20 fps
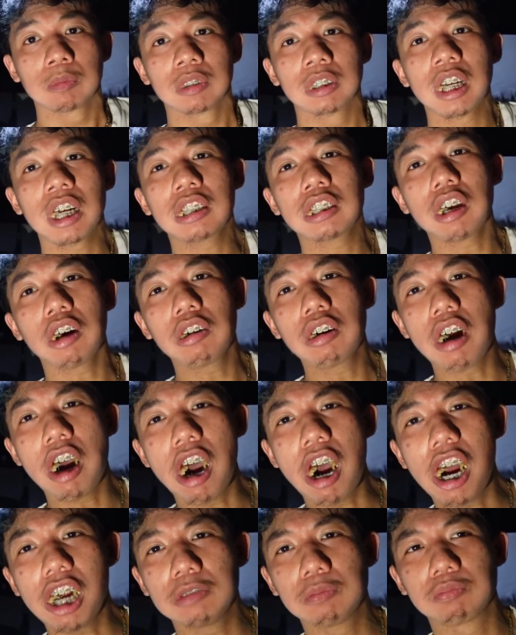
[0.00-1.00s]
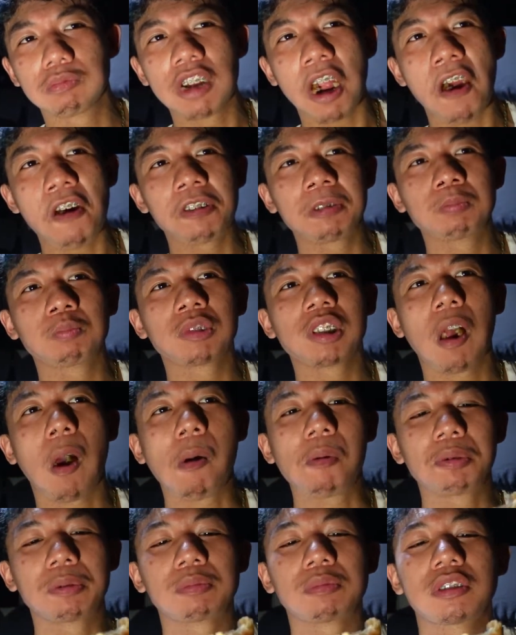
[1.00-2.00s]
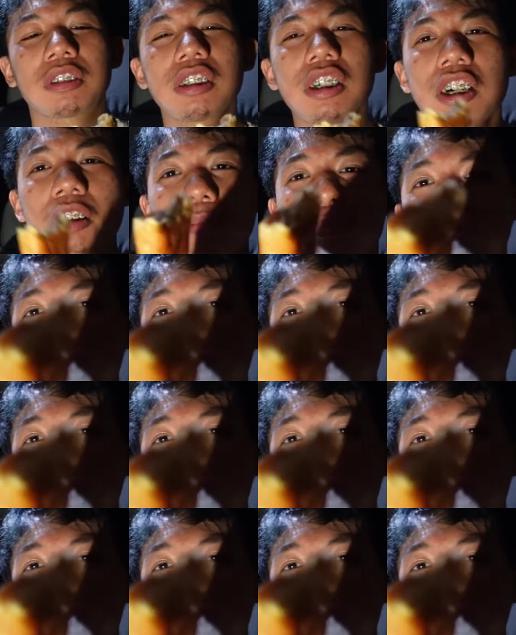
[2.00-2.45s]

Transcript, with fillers: Tastes so good! See?